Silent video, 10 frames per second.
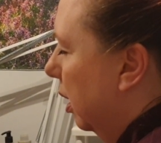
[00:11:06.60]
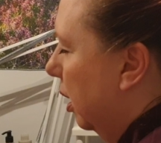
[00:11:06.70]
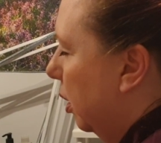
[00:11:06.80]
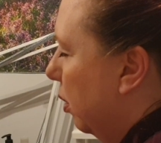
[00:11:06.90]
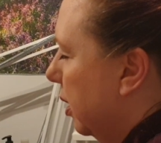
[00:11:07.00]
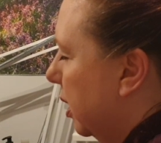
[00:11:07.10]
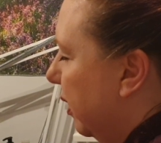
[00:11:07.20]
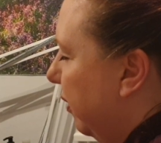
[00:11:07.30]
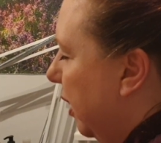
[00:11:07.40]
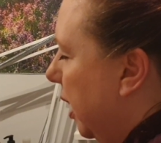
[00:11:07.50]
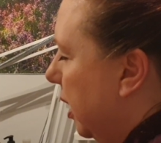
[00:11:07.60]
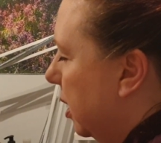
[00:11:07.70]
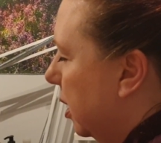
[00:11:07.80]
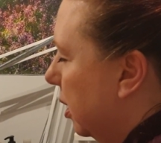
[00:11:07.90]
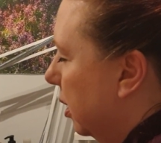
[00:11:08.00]
across the feet,
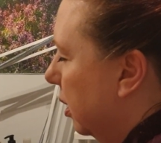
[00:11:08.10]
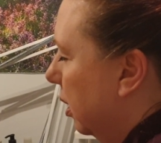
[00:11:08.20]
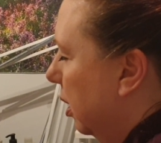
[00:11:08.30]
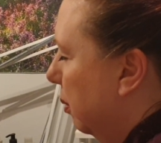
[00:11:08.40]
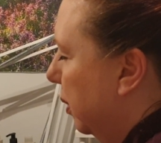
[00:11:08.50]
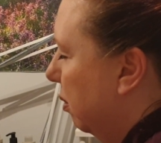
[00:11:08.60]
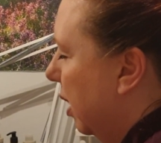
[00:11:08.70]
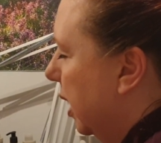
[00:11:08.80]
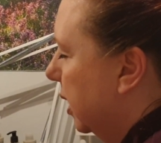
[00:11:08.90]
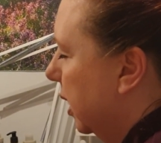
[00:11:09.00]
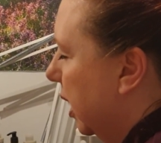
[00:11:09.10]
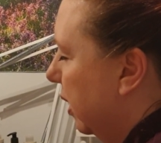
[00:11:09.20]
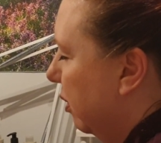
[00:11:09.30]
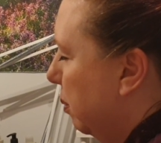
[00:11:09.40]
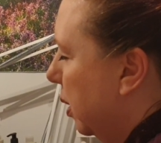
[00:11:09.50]
up the right side
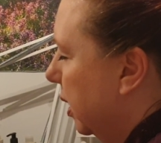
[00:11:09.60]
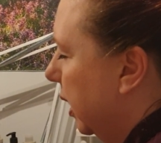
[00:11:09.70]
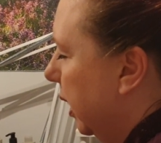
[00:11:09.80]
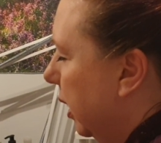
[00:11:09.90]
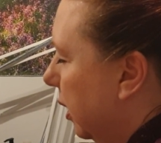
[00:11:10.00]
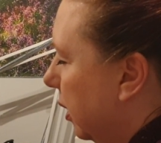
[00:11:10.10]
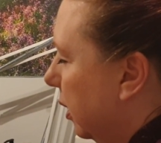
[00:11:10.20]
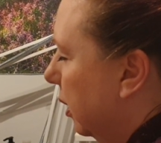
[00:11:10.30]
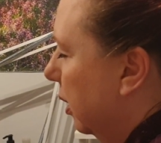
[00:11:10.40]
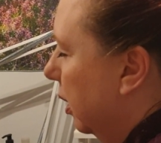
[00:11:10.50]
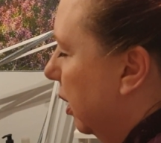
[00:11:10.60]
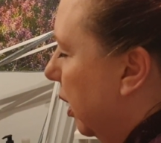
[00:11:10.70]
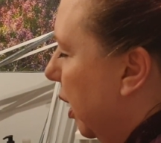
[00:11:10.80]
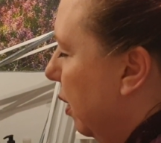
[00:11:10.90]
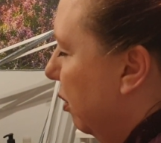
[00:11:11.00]
of her body,
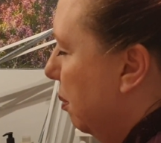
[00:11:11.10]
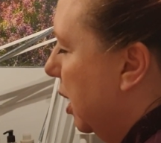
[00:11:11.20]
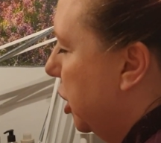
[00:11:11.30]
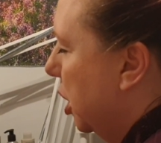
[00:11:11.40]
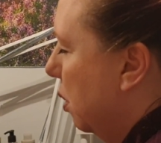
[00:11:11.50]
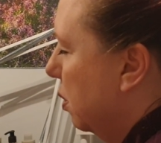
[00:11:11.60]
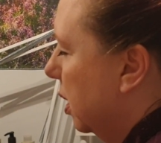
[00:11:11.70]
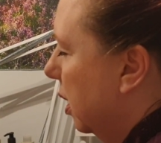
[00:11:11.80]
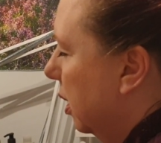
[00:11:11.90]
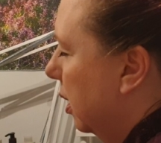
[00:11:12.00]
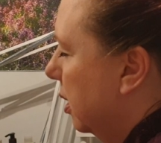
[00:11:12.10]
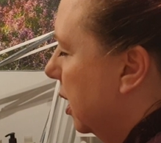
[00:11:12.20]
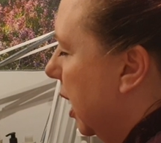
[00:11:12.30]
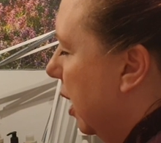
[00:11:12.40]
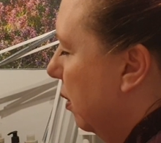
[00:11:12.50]
over my shoulder,
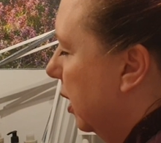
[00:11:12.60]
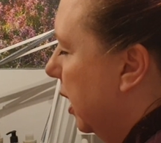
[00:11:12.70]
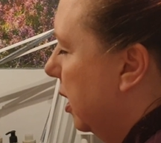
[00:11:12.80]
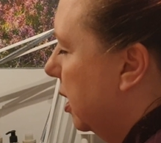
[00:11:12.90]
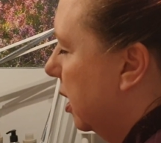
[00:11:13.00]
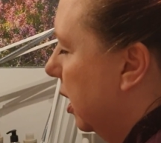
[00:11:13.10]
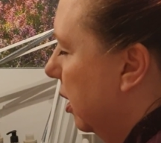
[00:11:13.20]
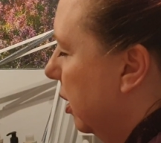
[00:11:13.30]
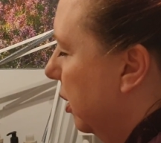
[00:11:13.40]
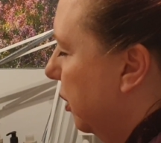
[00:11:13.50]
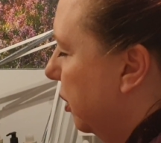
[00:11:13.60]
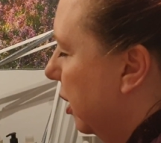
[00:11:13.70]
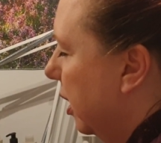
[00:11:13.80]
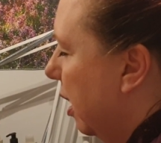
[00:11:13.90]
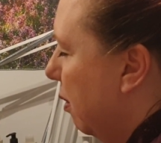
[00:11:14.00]
down into the earth,
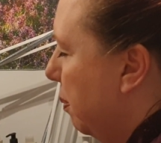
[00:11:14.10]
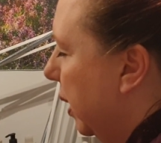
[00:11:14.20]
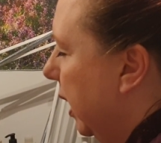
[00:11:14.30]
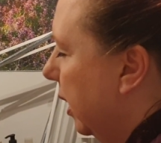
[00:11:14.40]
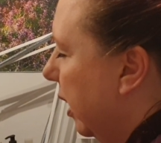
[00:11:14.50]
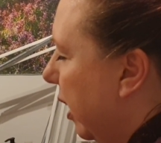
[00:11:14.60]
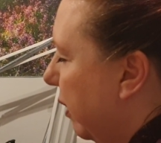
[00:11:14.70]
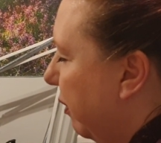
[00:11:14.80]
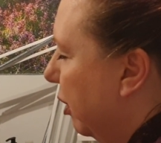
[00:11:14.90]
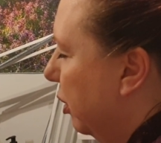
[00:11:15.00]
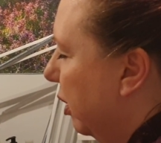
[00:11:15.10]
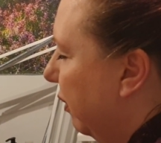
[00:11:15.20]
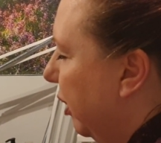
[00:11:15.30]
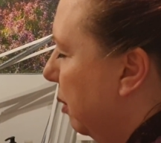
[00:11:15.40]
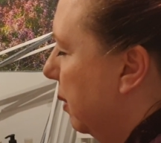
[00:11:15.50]
and I repeat that for a good
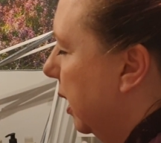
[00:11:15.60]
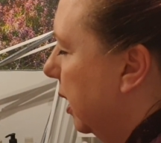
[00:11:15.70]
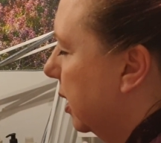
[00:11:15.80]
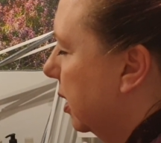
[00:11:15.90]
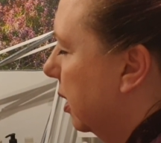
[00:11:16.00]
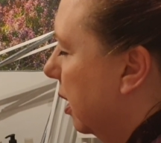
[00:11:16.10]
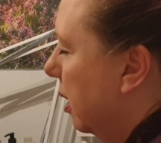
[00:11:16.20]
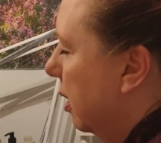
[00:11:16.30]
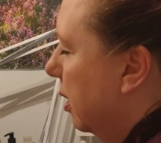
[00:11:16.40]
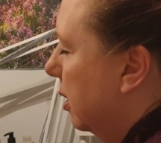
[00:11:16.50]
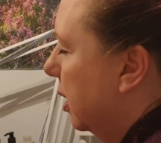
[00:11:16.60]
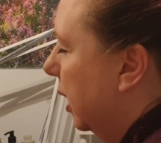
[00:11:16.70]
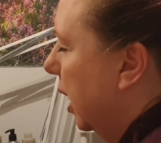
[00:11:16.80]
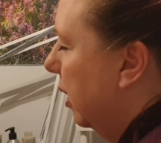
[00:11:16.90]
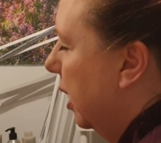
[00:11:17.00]
few minutes to
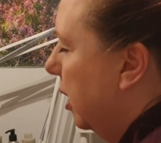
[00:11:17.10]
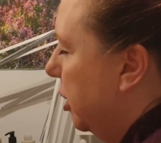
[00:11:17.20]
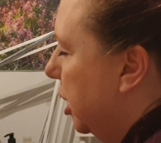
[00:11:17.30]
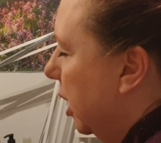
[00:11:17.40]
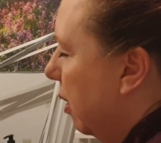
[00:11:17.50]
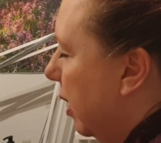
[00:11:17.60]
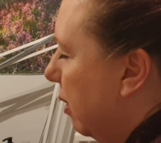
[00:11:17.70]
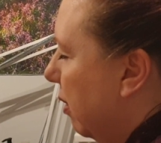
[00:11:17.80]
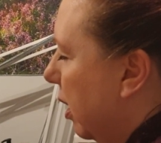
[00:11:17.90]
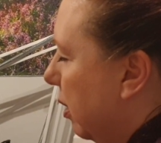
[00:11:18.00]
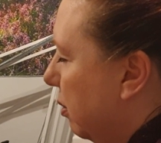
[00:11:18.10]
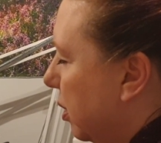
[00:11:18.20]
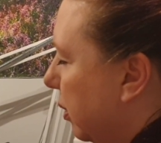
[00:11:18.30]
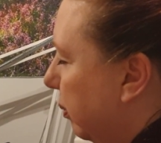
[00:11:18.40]
get the energy going round.